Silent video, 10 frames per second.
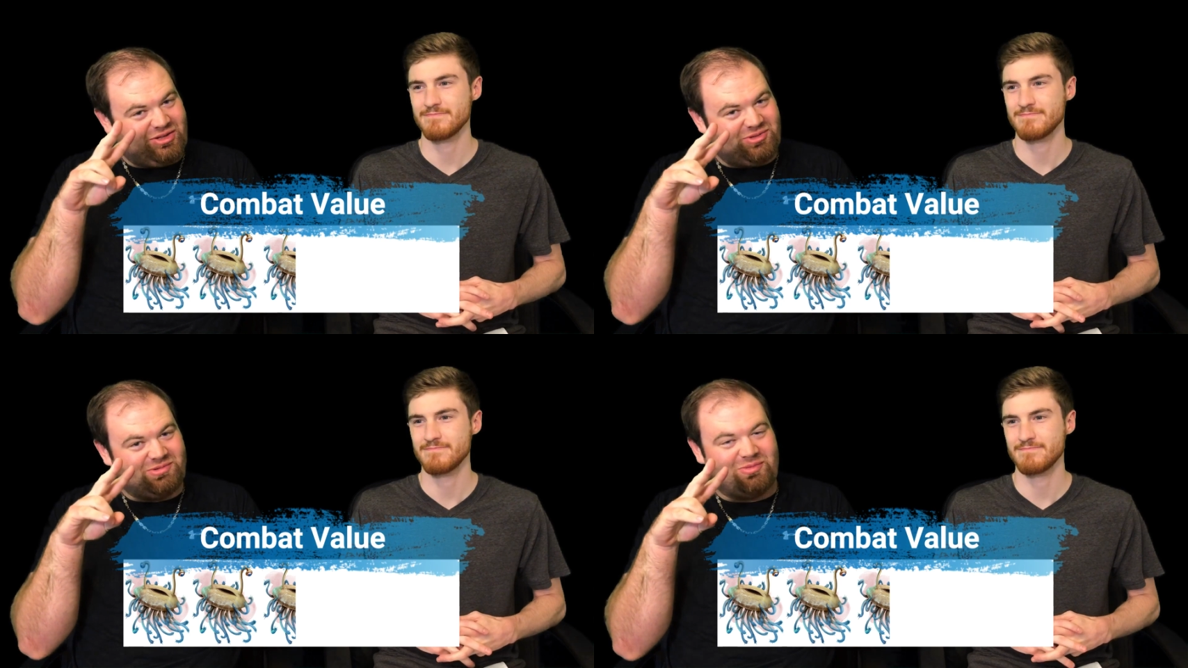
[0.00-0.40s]
Speaker 1: a
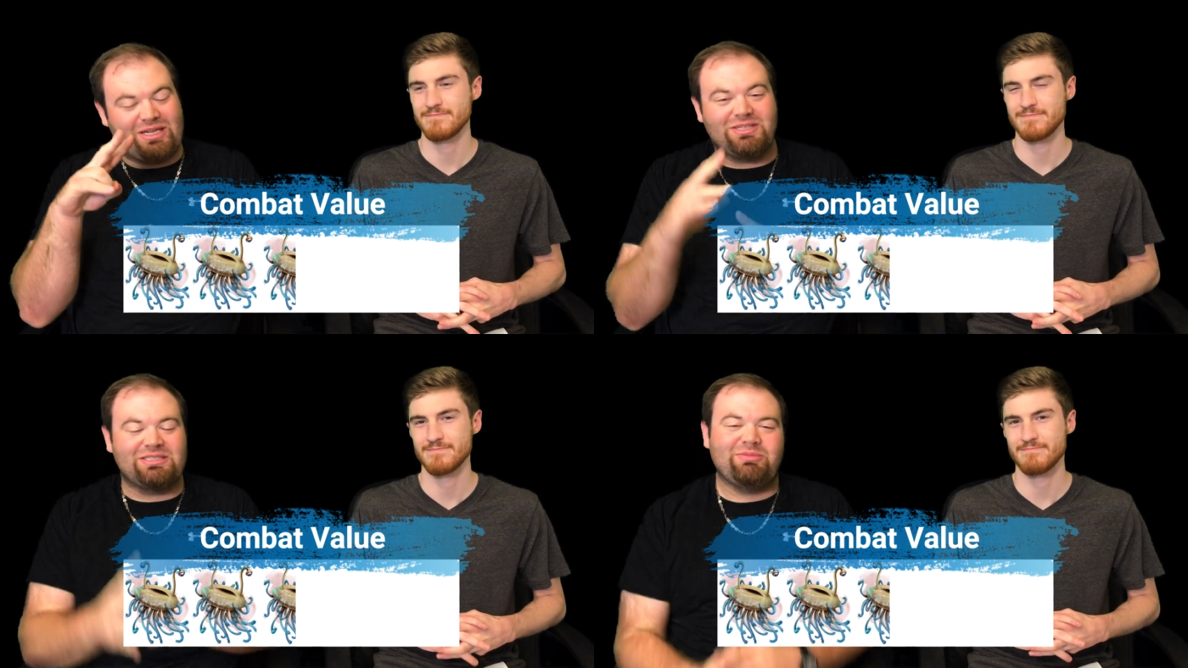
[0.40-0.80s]
little
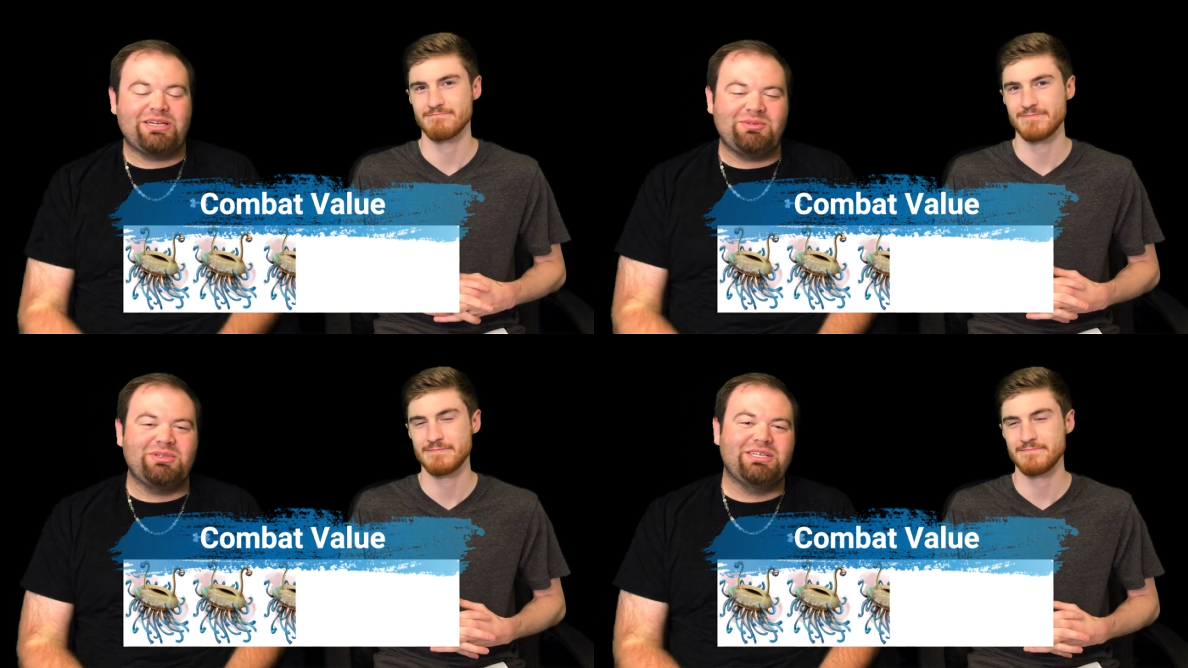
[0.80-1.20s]
wiggler at the
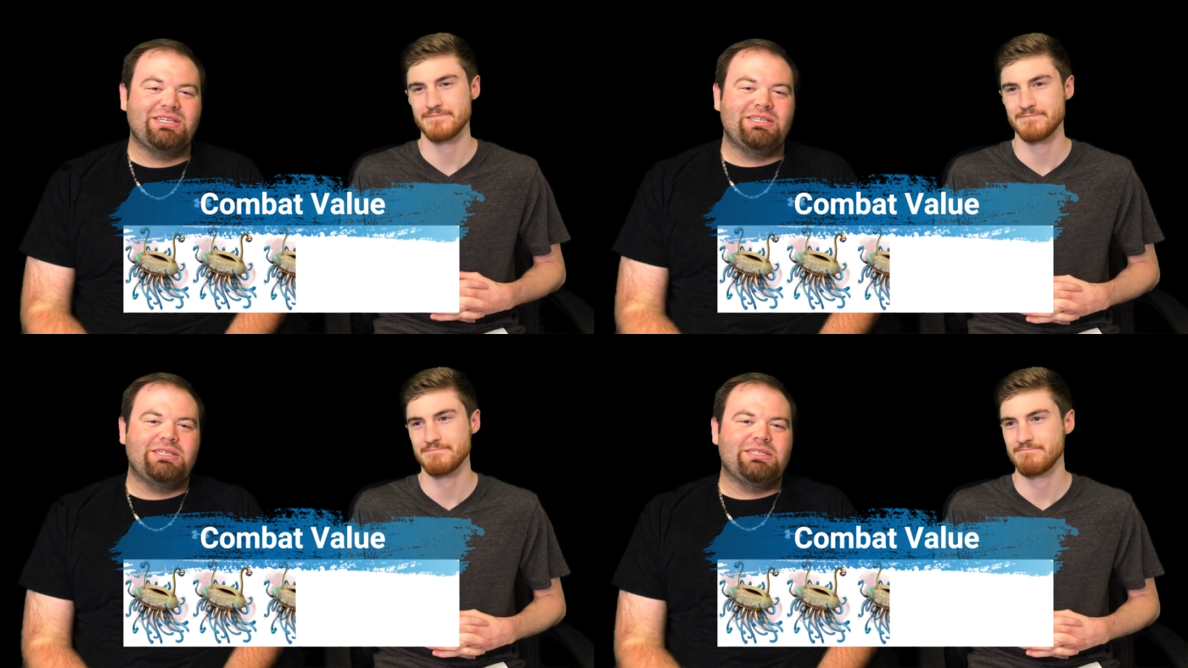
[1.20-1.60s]
bottom.
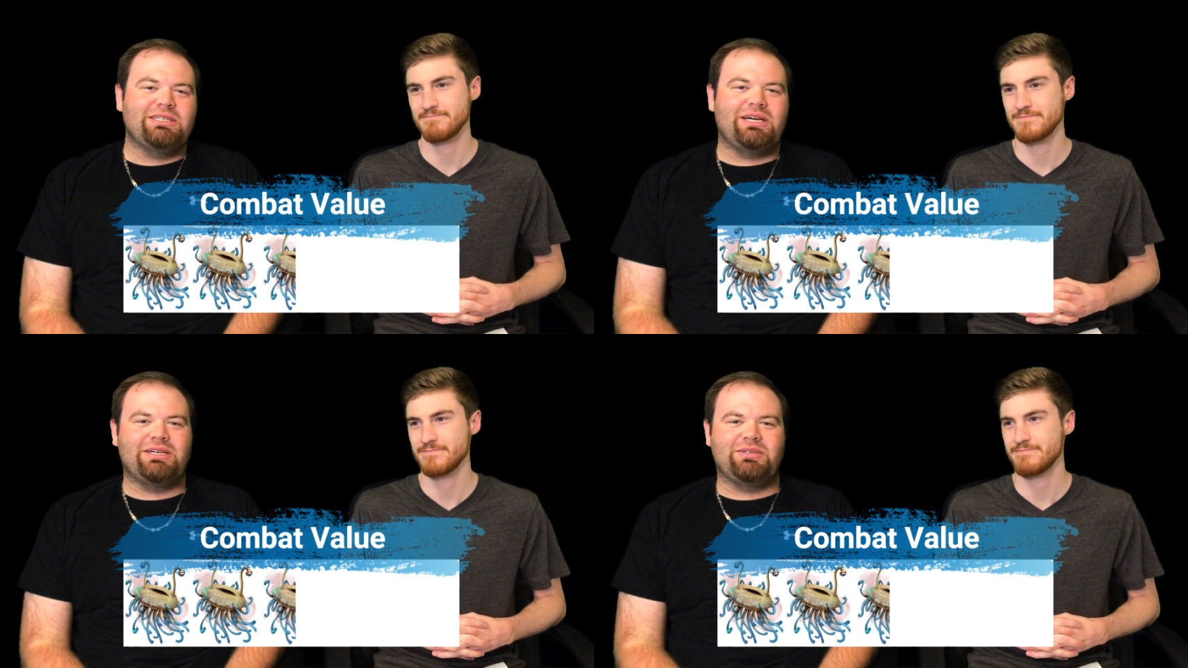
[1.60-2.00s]

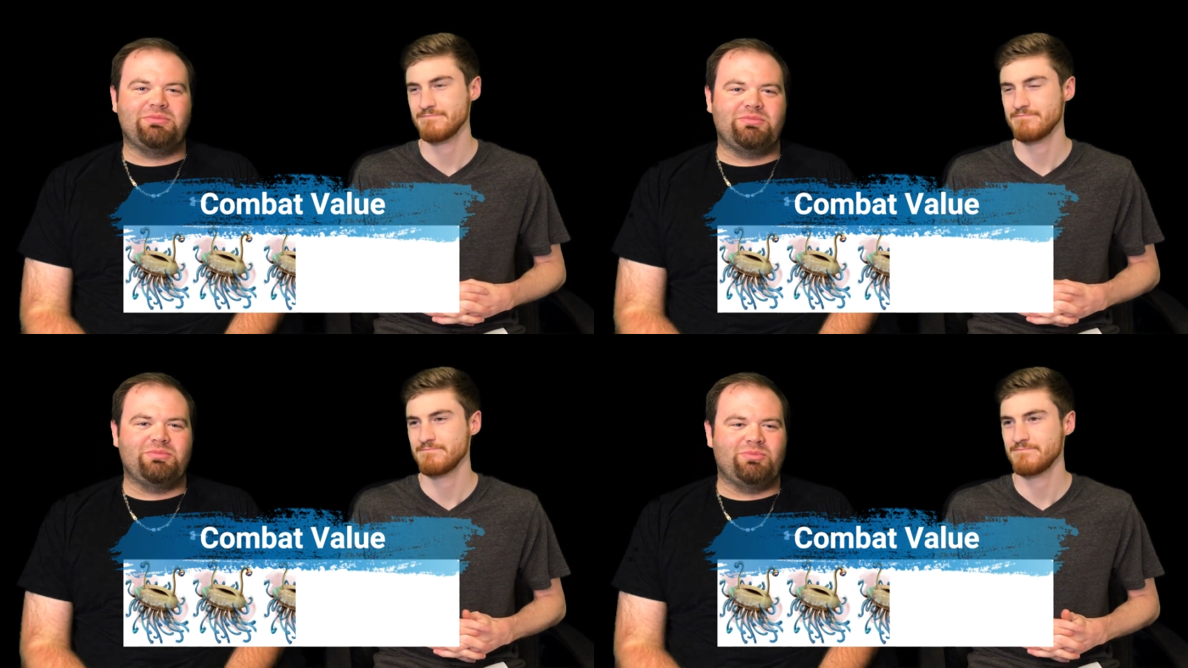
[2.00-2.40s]

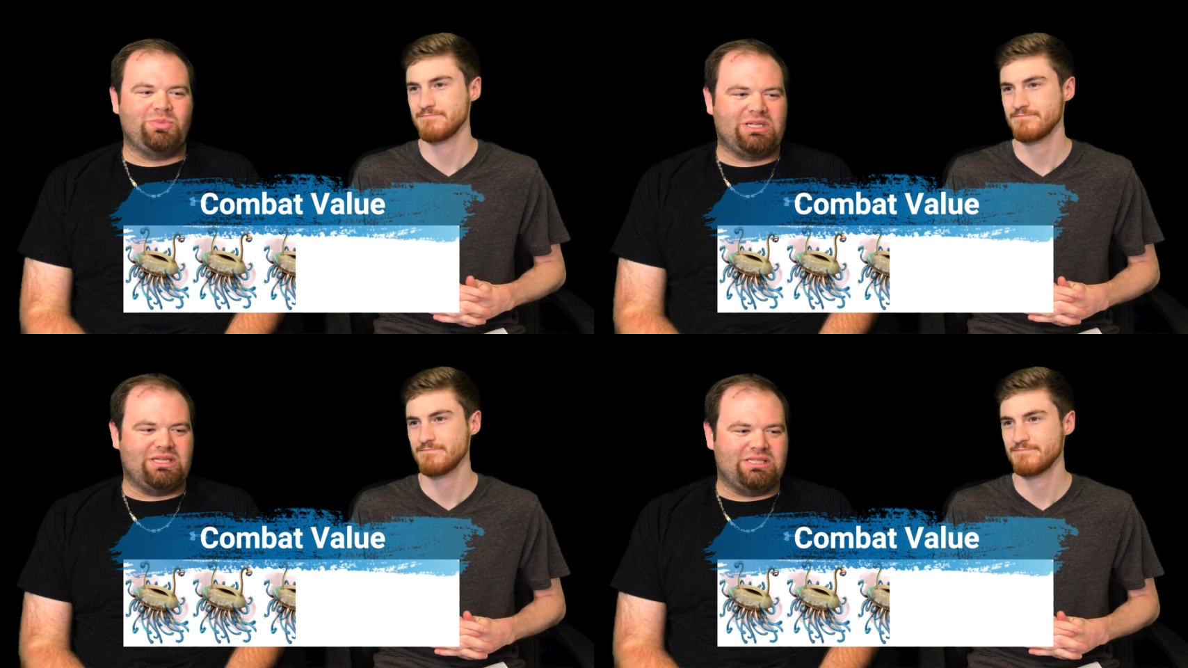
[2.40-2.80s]
Um,
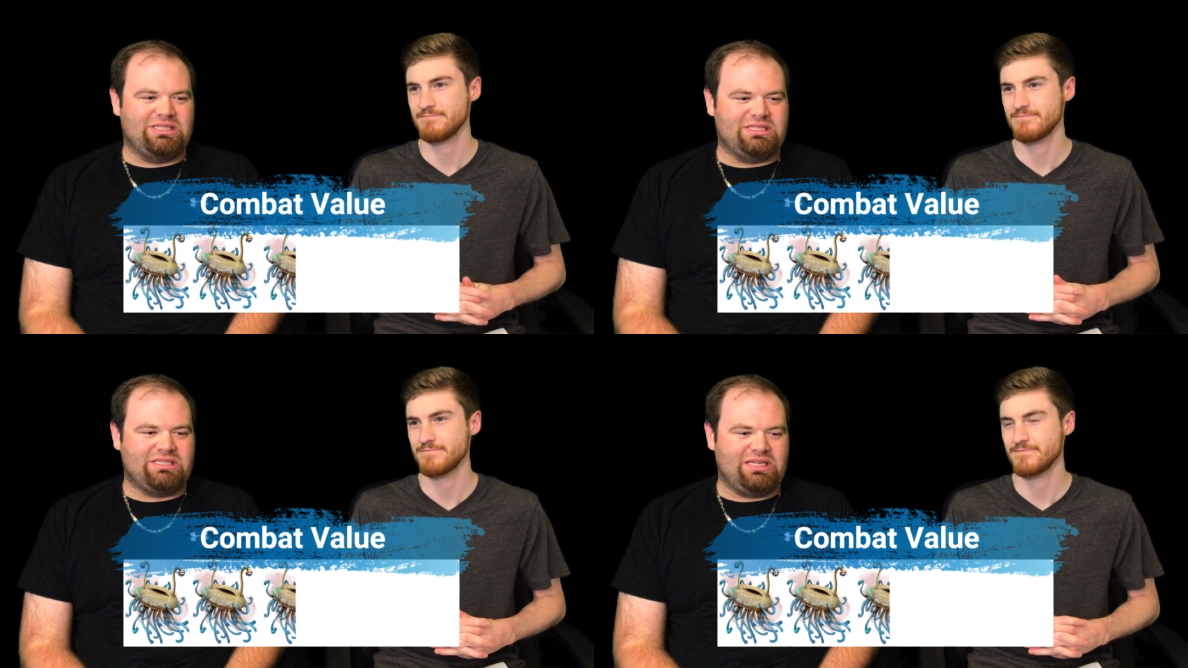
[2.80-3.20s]

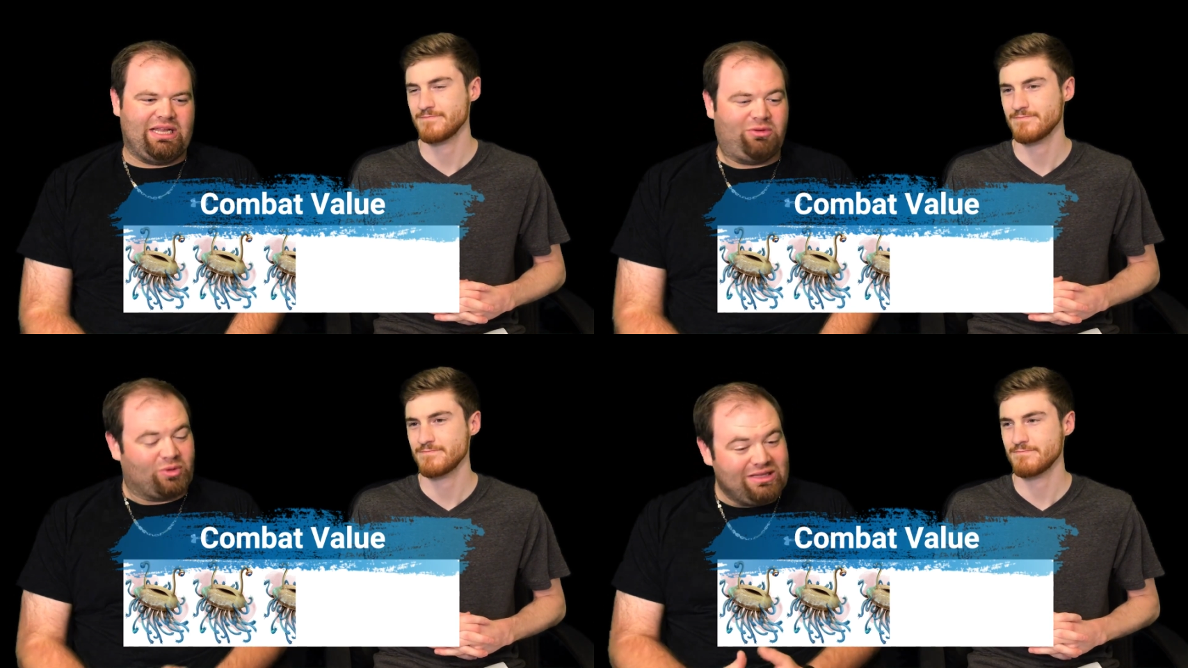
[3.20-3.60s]
because,
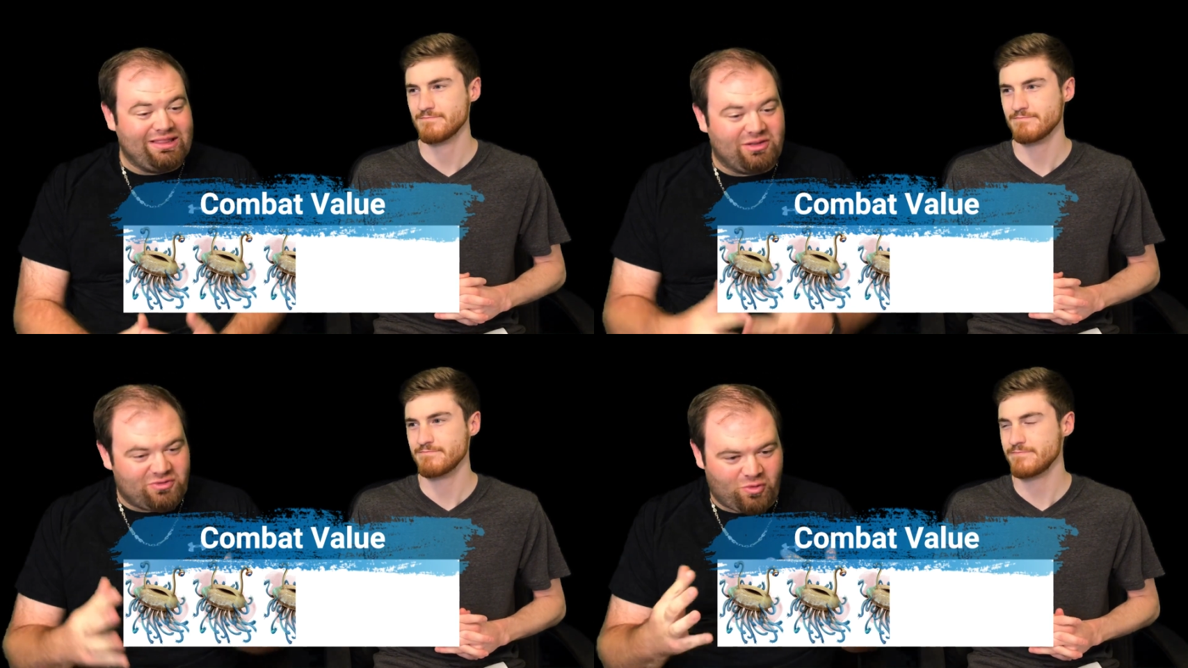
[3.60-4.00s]
and really the,